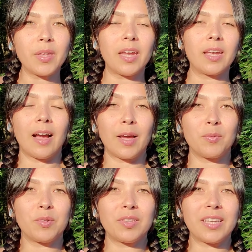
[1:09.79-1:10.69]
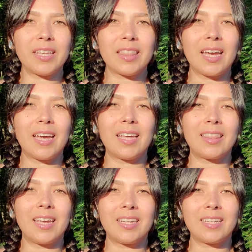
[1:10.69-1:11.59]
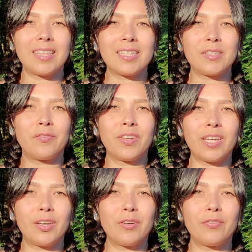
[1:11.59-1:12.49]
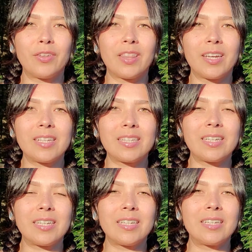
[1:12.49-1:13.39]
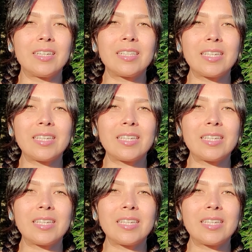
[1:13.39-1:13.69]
and I will link that at the end of this video if you'd like to